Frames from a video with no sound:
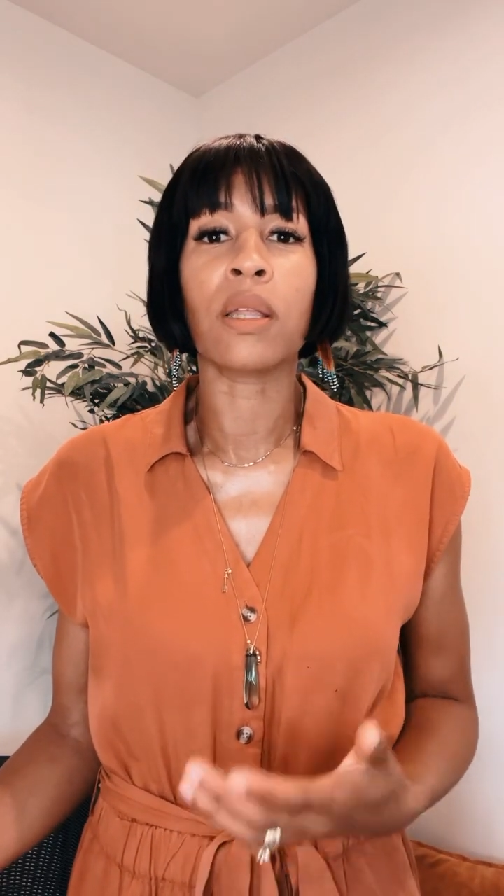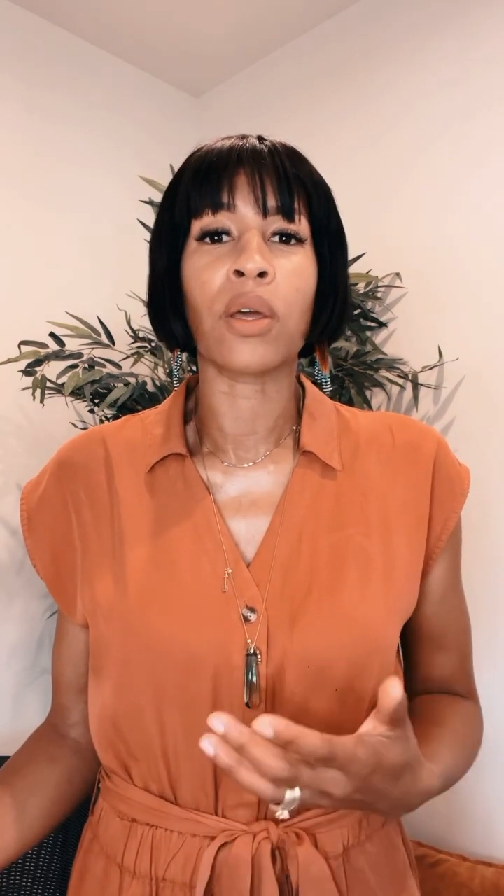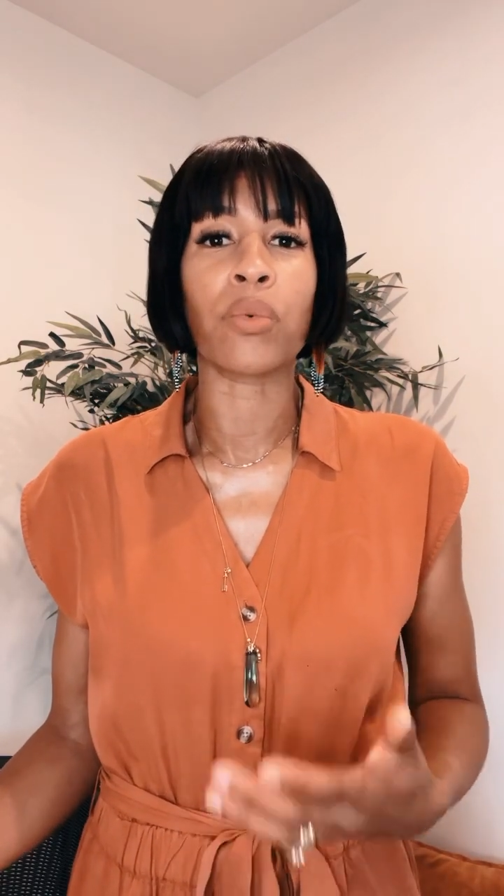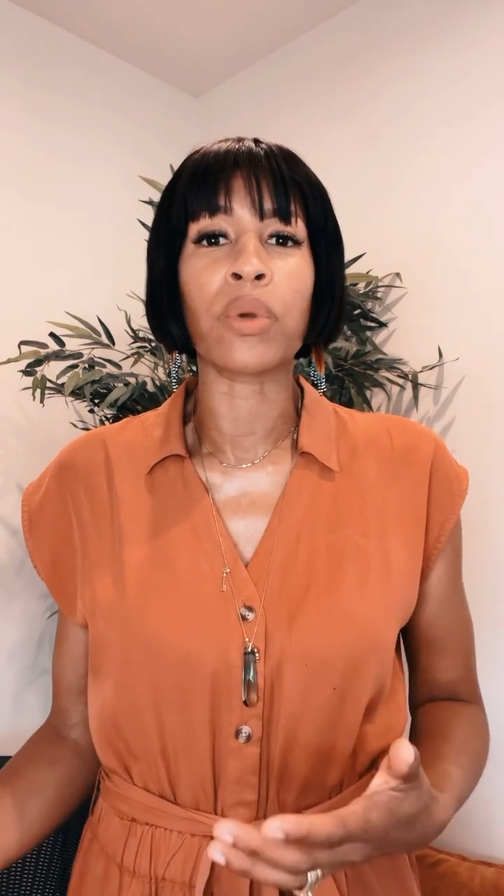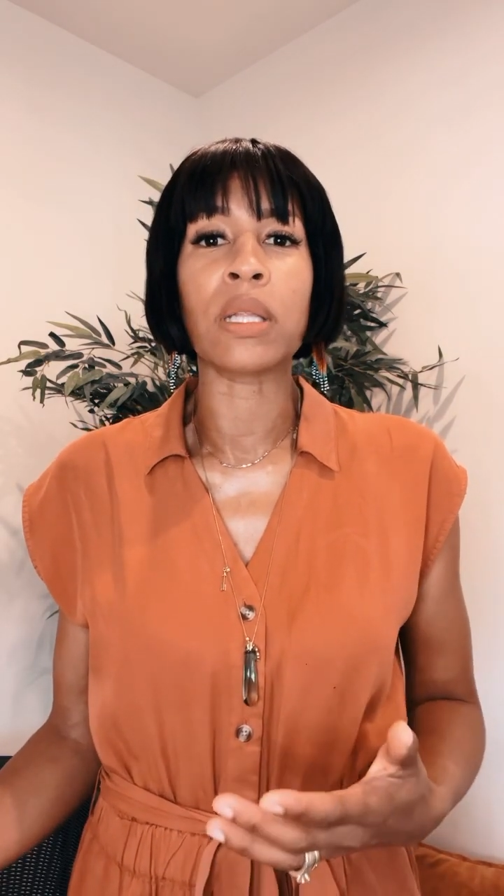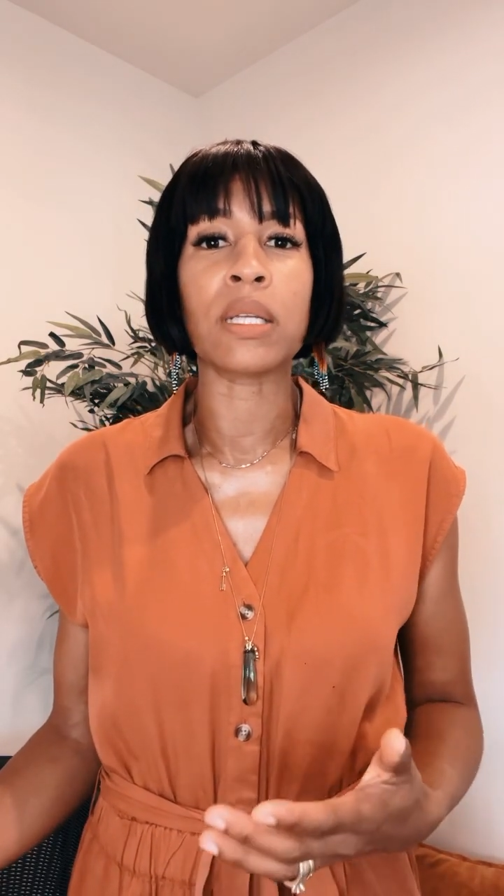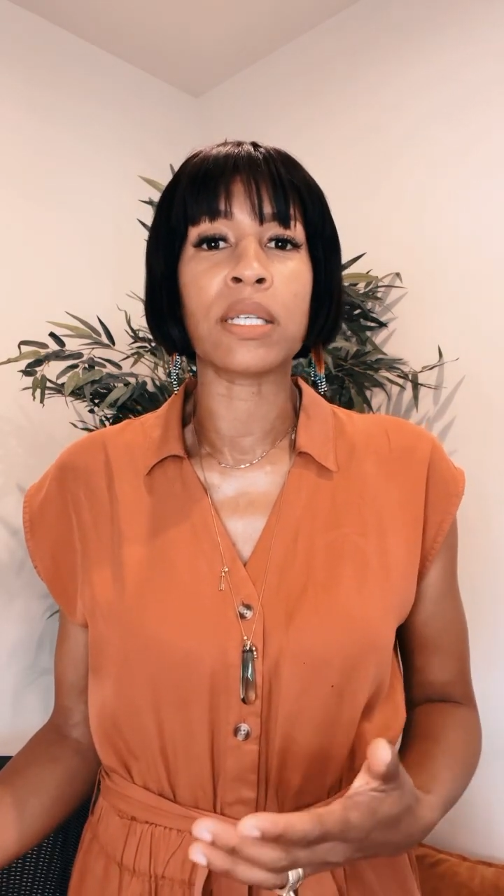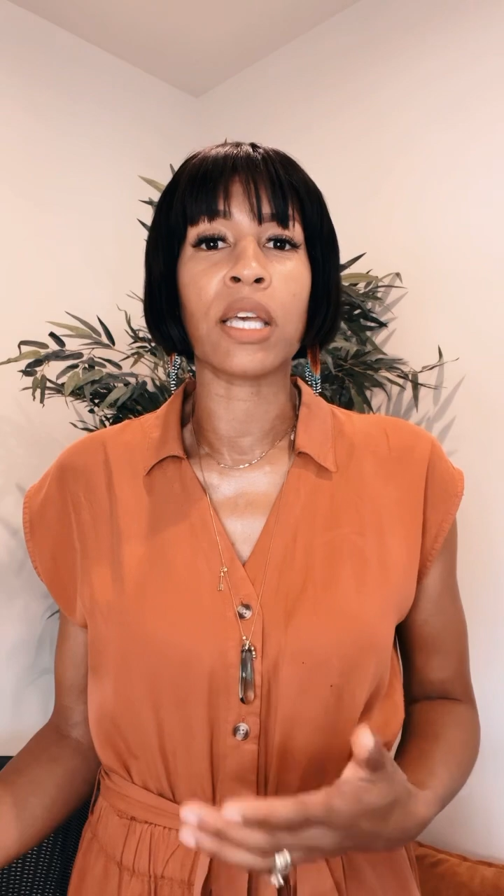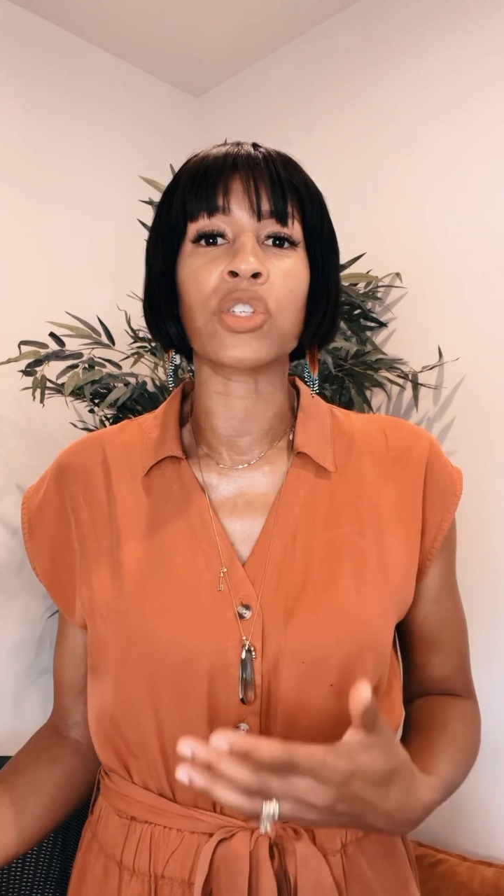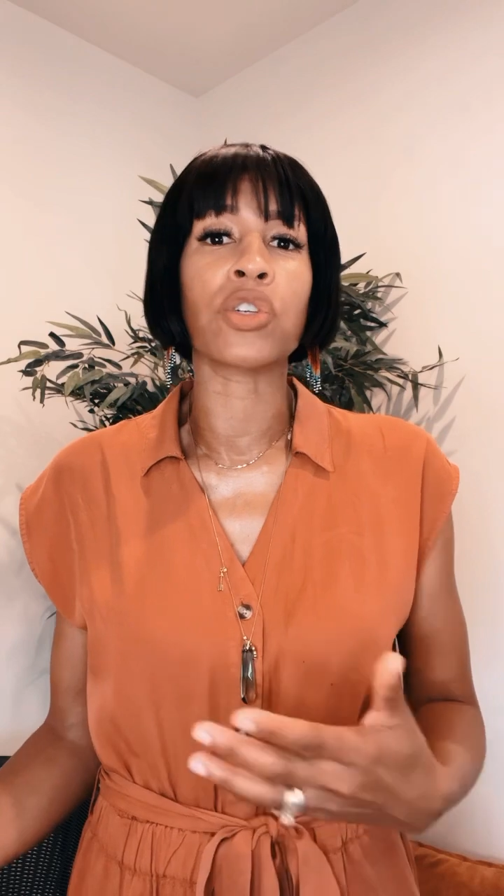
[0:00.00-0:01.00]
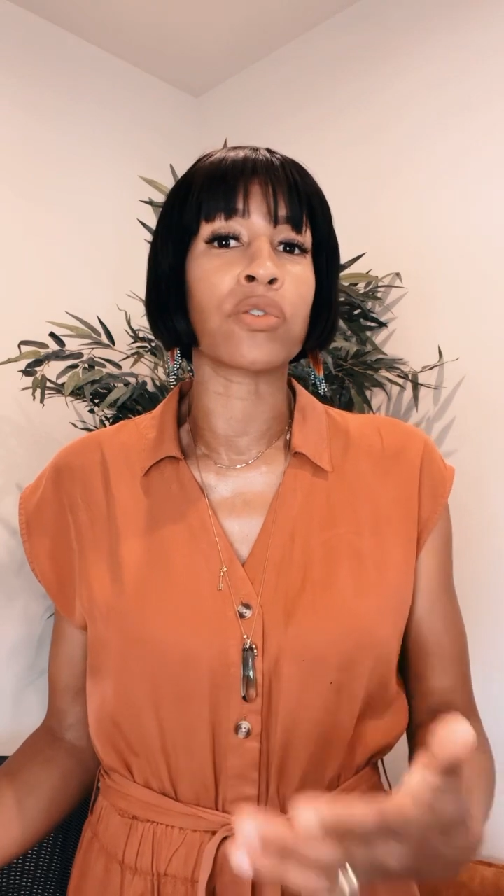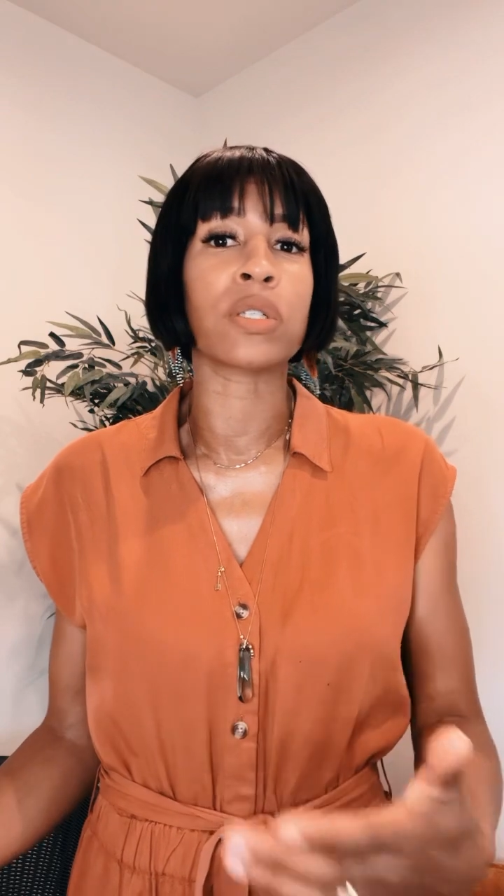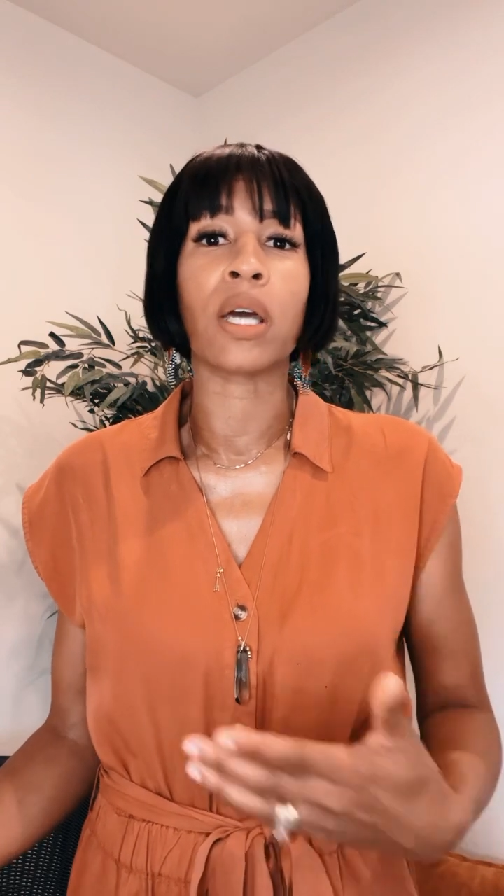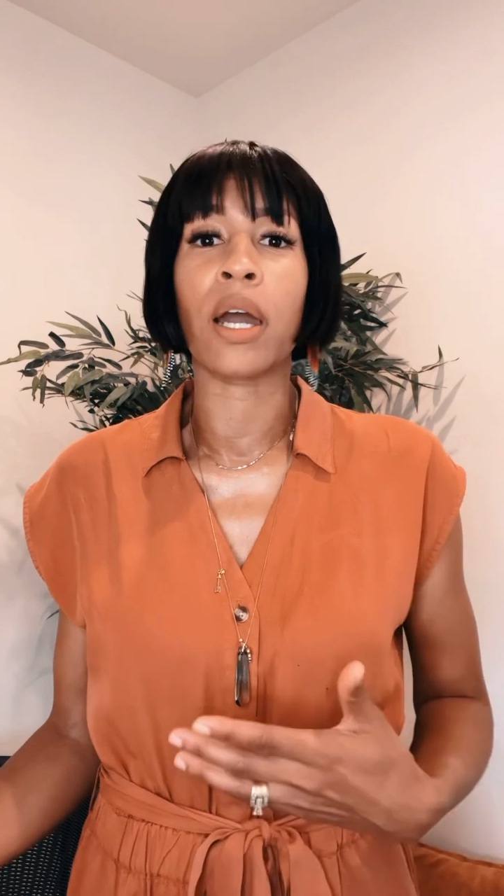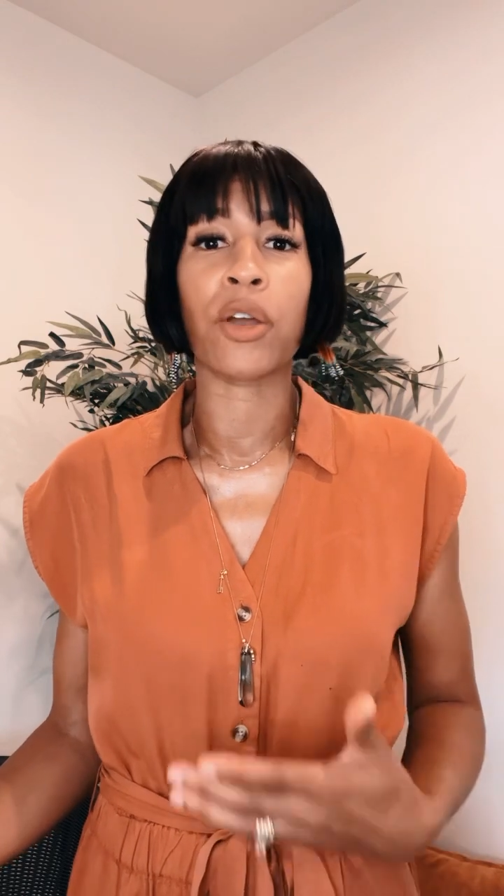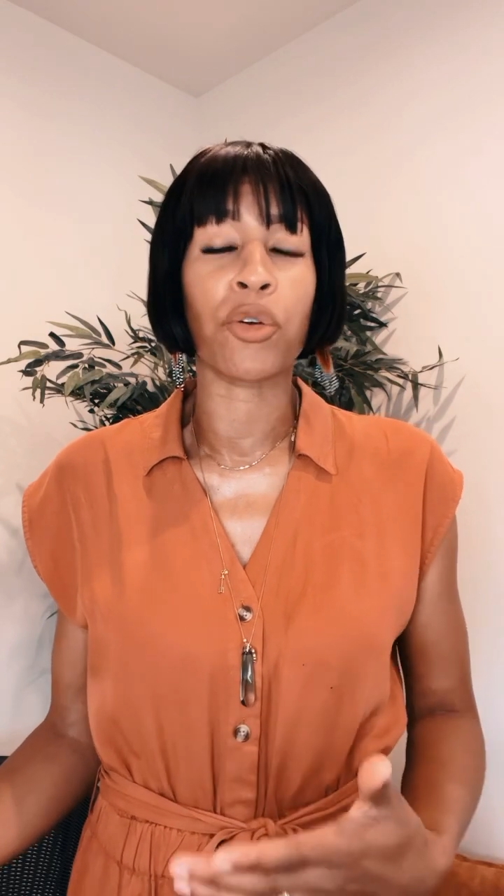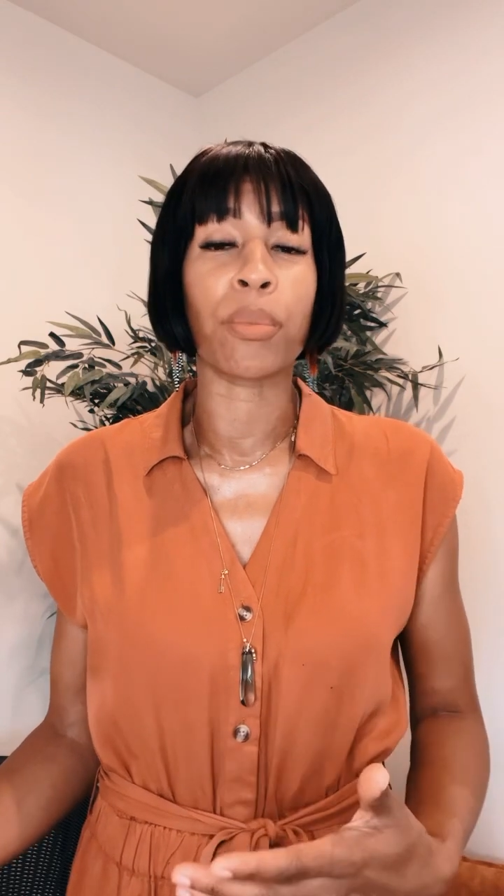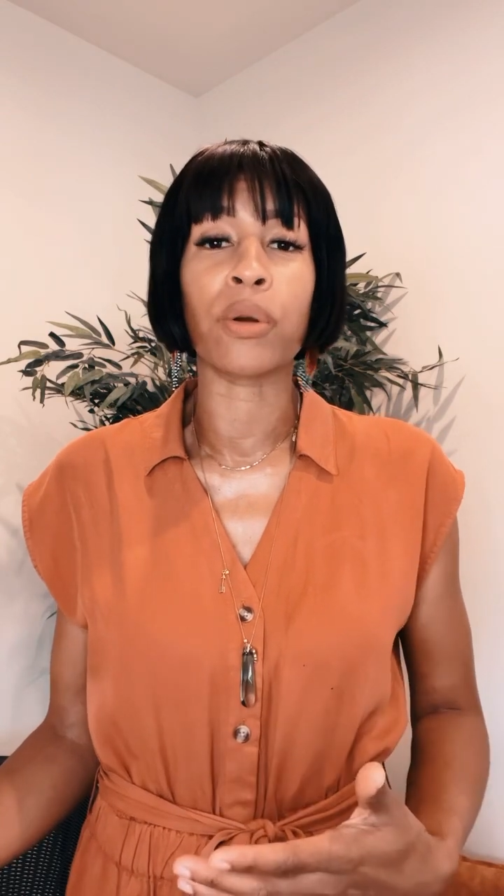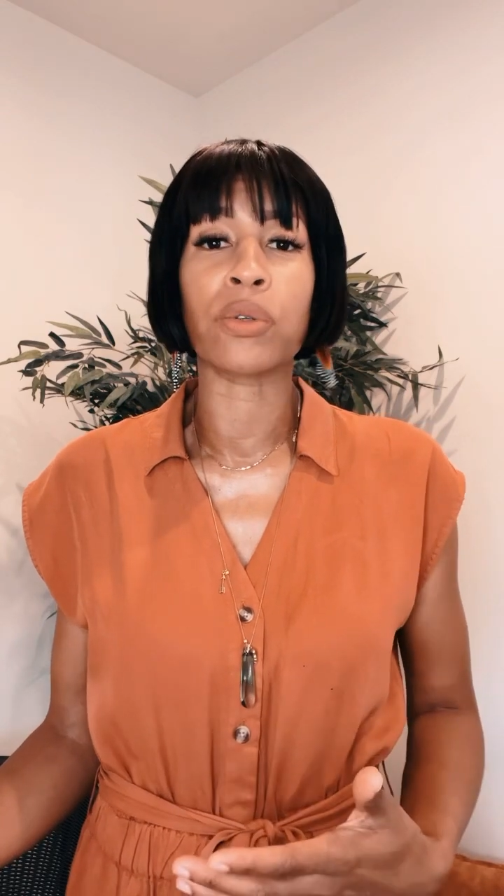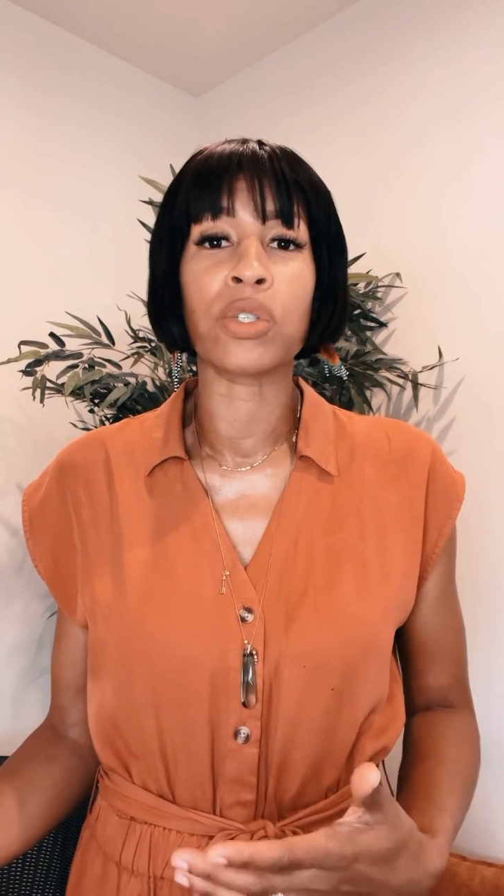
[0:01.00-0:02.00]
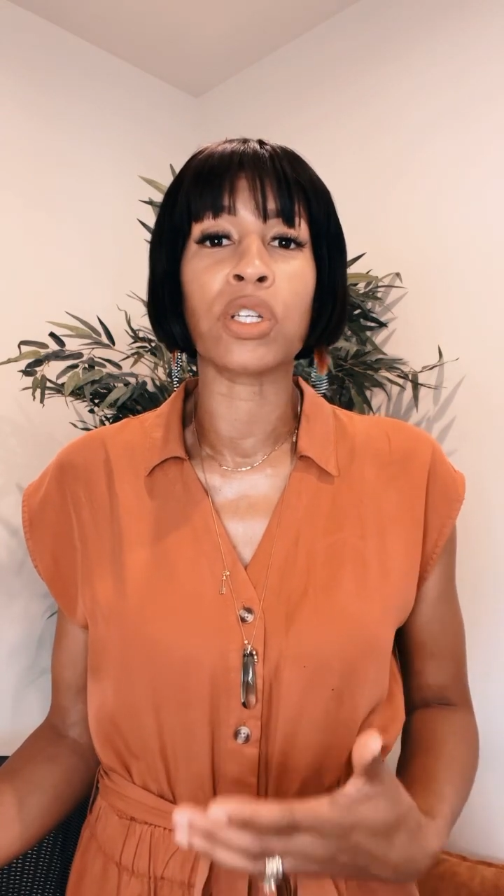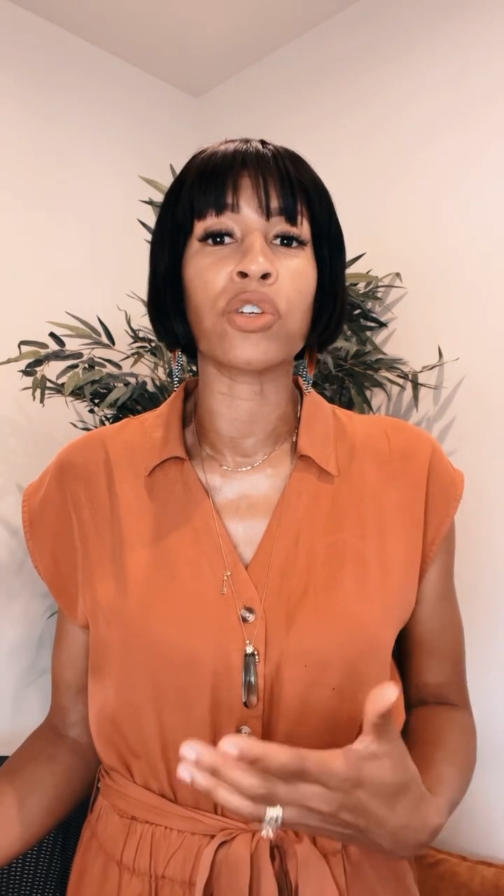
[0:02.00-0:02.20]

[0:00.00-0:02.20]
that really takes your entire person,